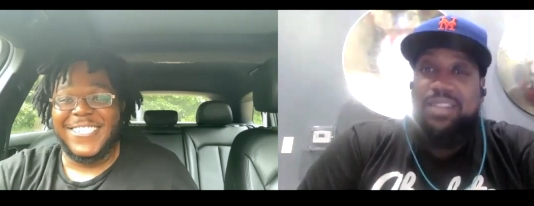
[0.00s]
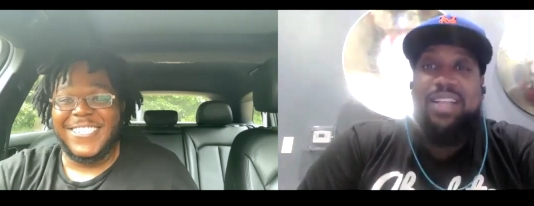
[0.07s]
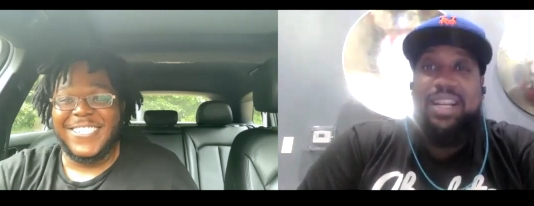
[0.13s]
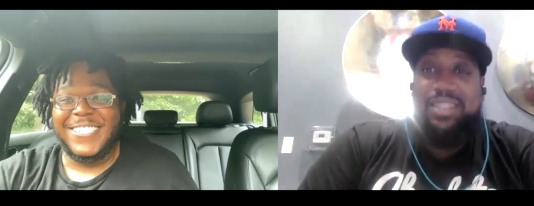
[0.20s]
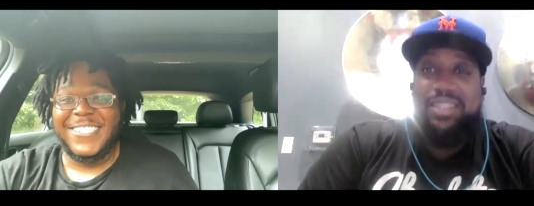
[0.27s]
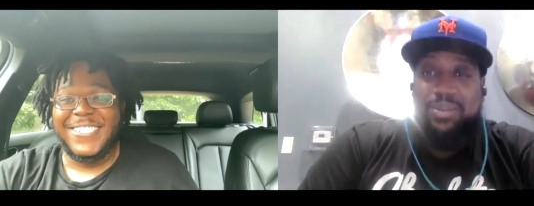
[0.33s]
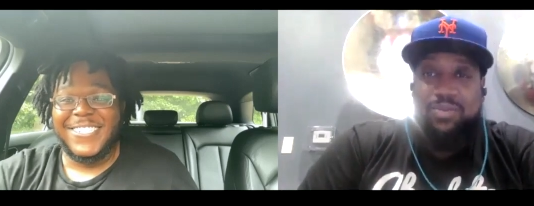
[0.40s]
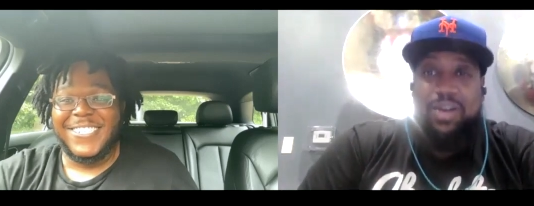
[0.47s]

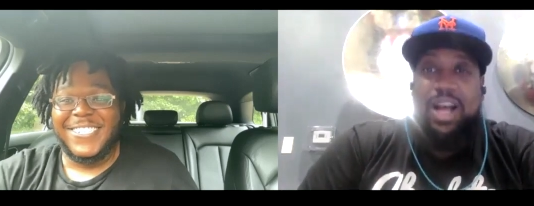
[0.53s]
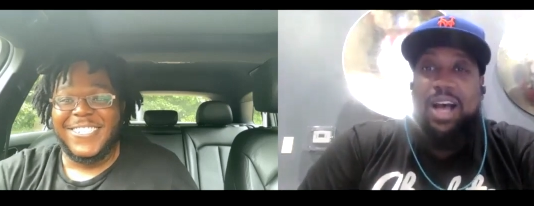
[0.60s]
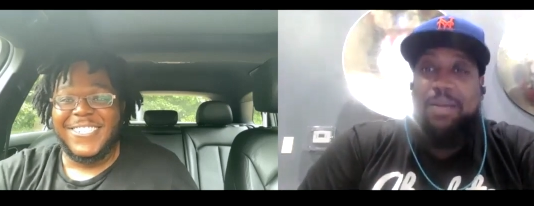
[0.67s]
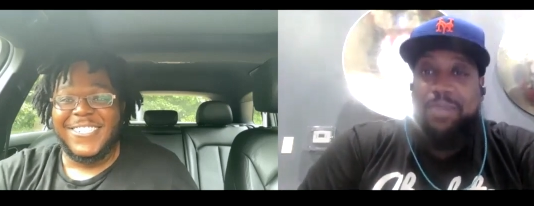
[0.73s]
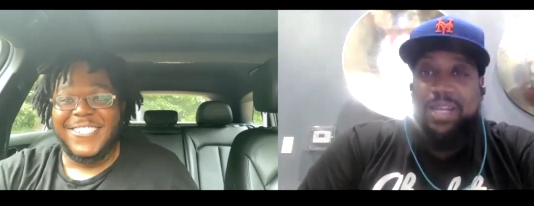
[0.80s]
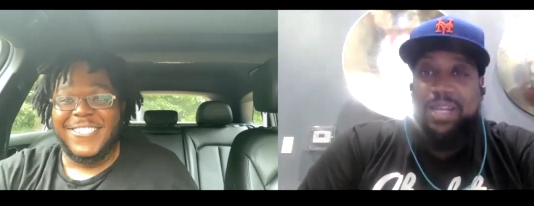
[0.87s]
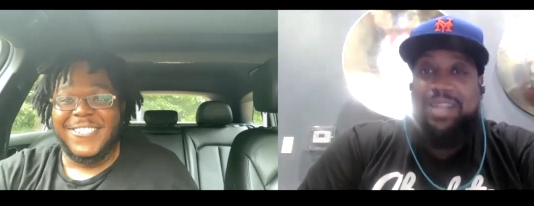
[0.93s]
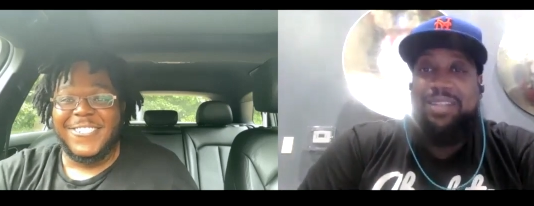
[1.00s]
Speaker 1: like to
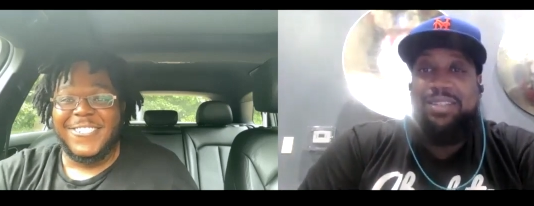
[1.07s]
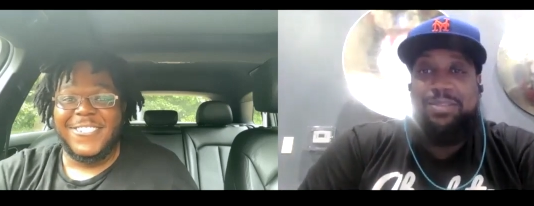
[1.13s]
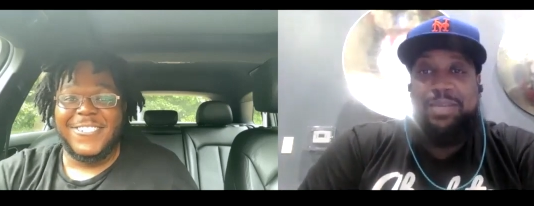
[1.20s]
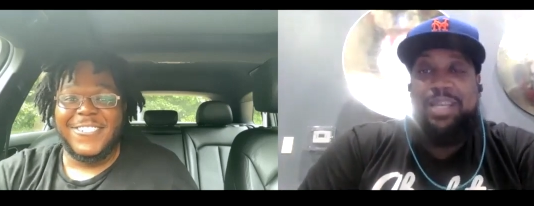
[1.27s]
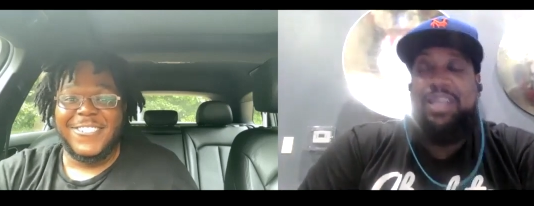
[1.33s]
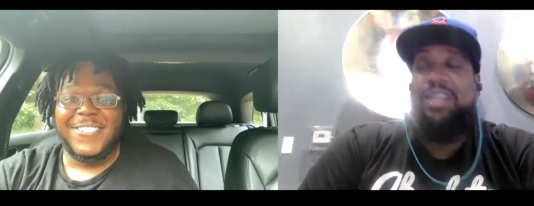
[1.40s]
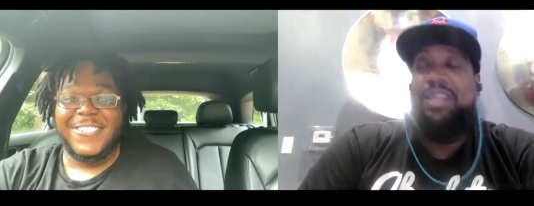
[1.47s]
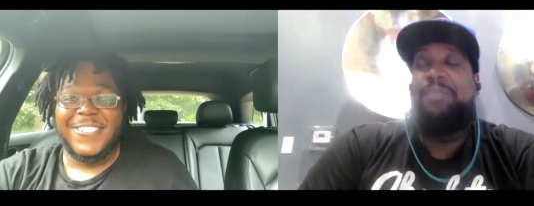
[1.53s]
rob niggas,
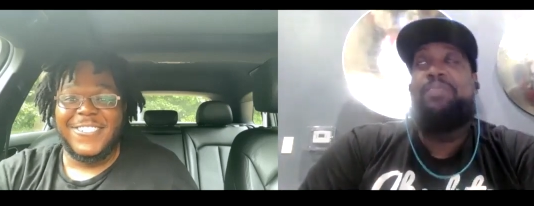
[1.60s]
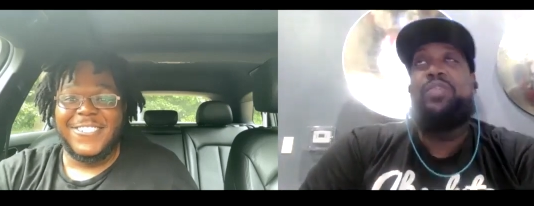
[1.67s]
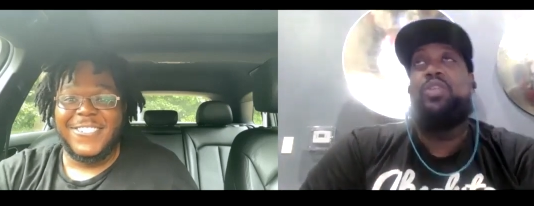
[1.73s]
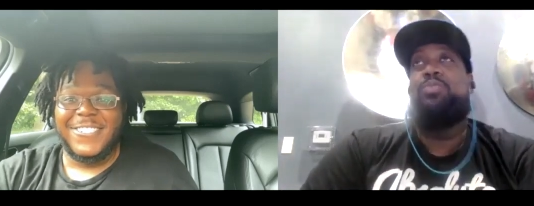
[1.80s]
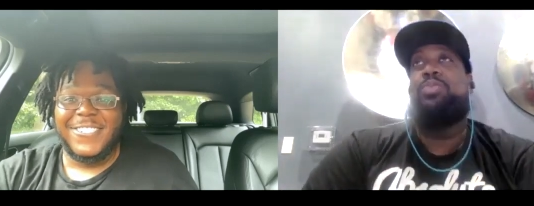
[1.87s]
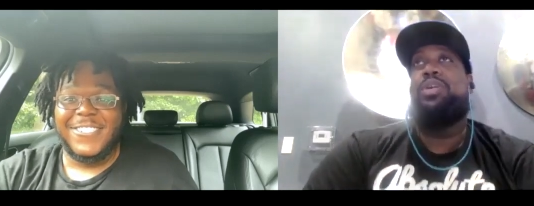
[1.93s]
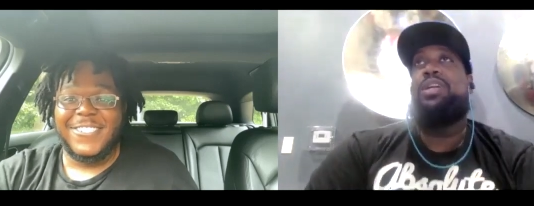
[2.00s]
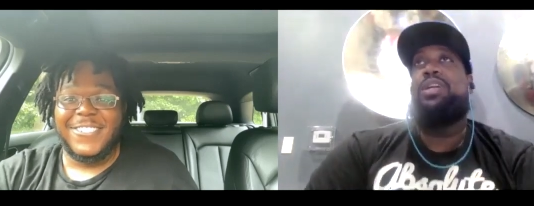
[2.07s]
man.
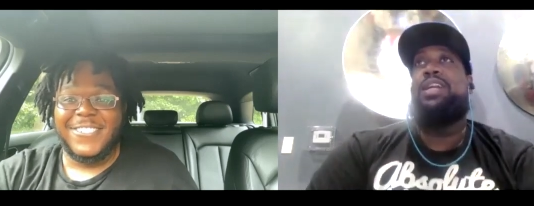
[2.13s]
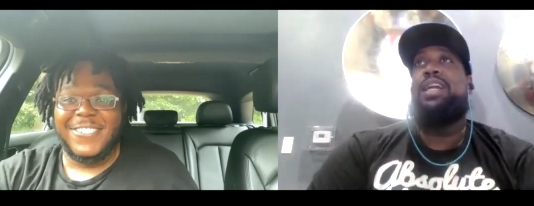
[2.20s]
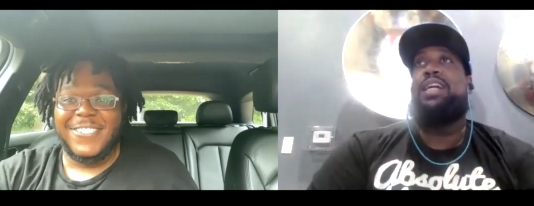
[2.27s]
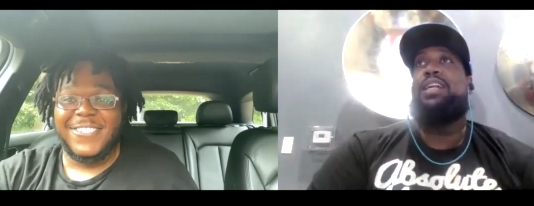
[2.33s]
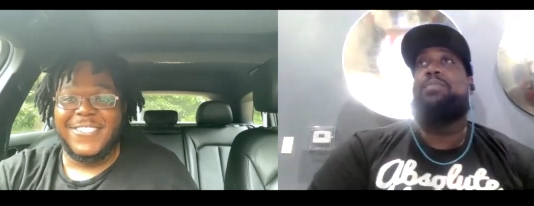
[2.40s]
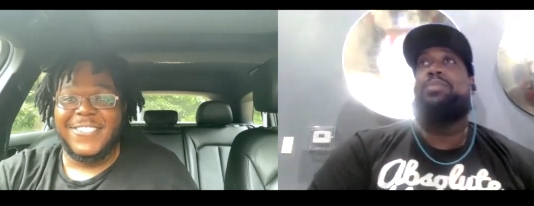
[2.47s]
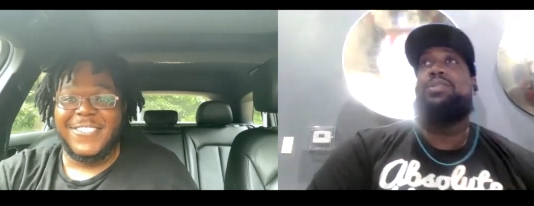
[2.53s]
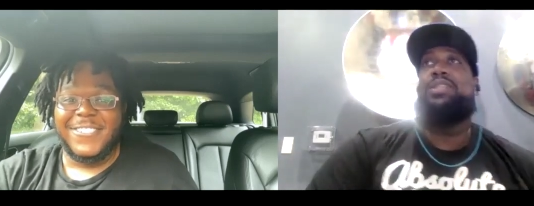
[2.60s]
You put a
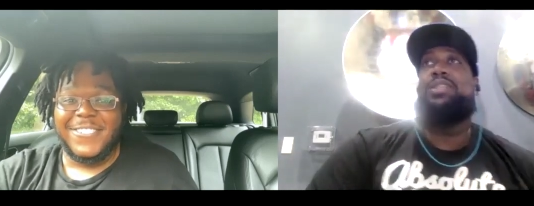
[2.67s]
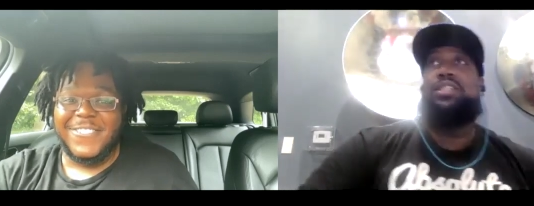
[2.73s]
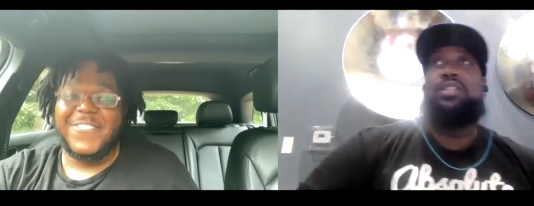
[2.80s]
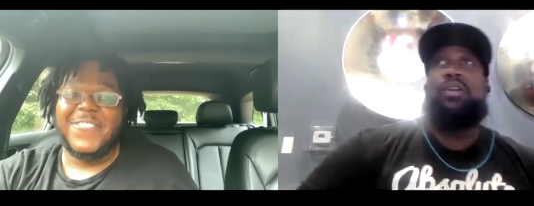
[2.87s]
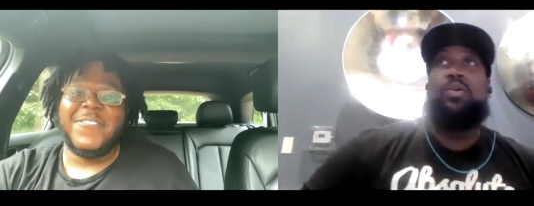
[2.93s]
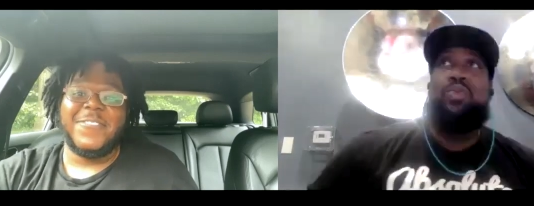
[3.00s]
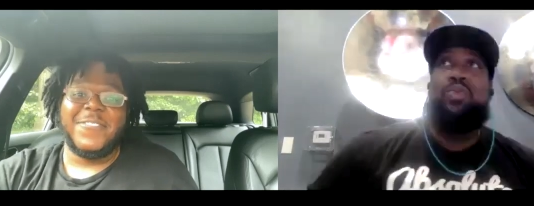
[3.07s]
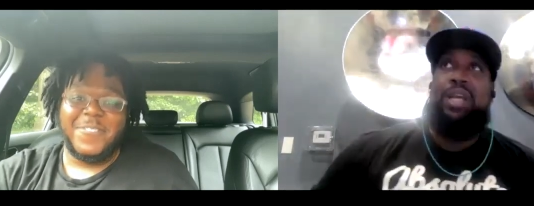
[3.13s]
nigga in a
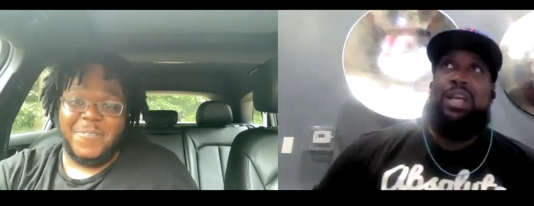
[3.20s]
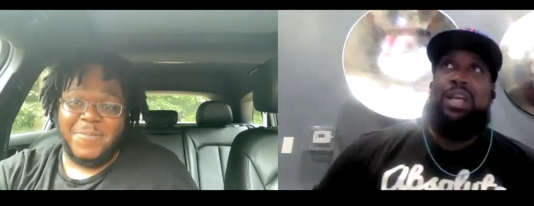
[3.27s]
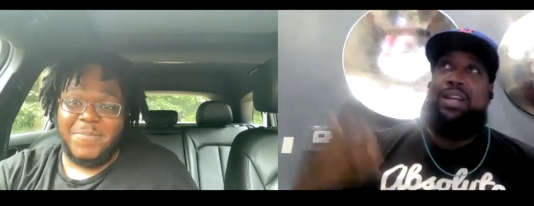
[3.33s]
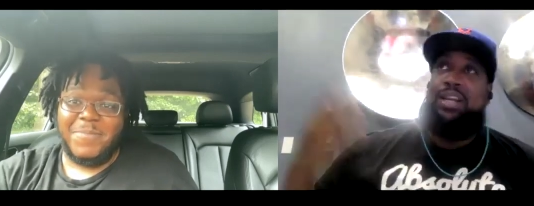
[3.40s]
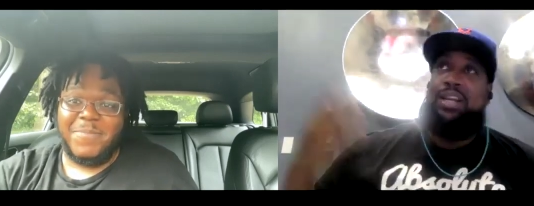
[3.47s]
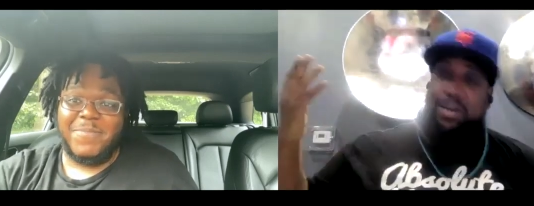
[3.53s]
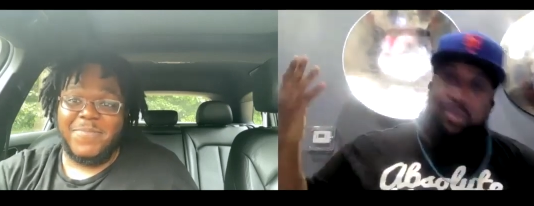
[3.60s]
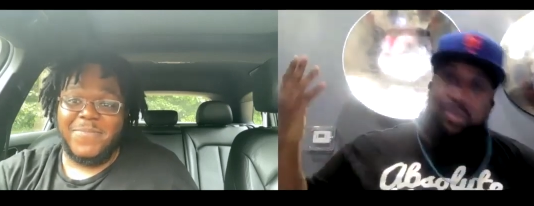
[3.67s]
position to win
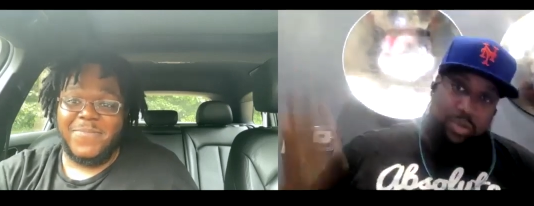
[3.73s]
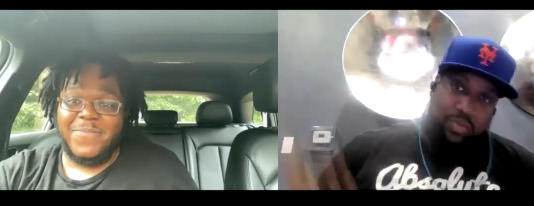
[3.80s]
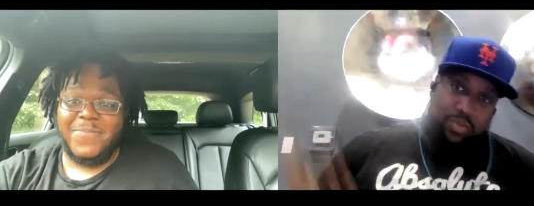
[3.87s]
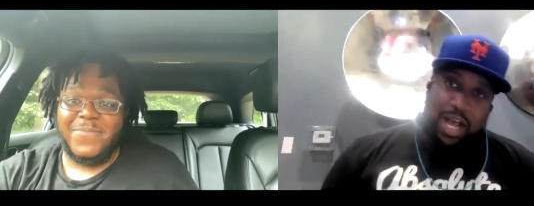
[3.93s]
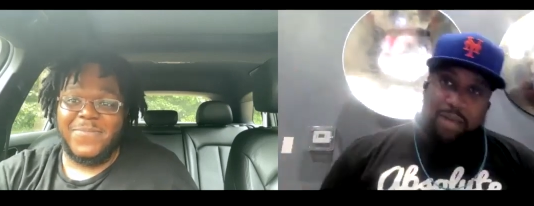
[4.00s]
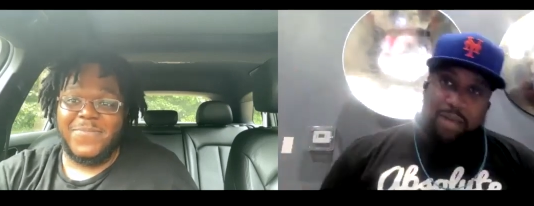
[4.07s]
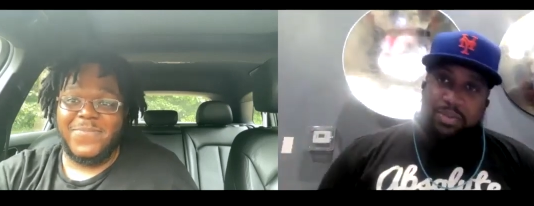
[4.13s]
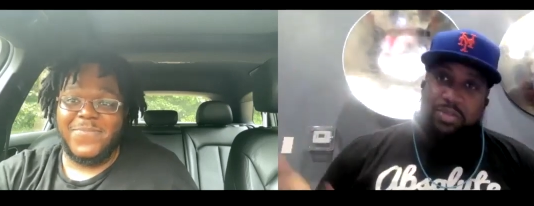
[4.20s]
and they want to
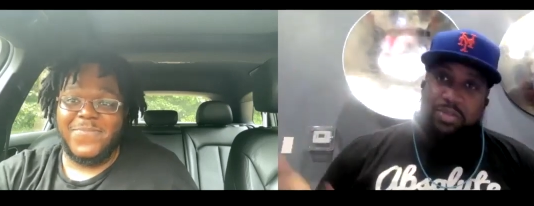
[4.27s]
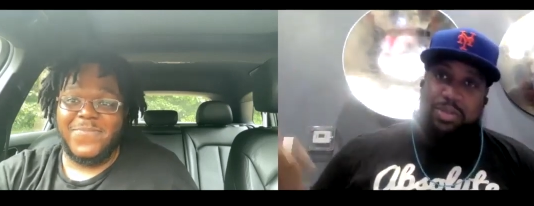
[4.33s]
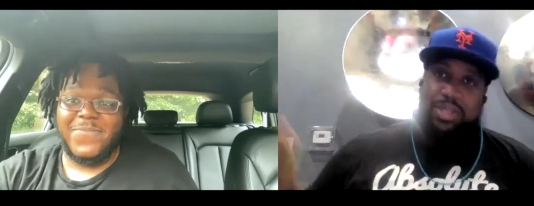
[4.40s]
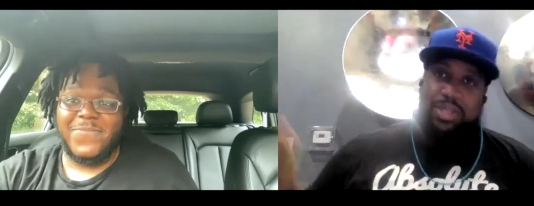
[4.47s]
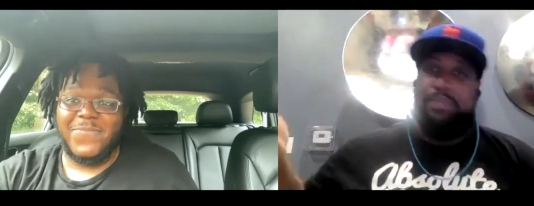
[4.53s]
rob you,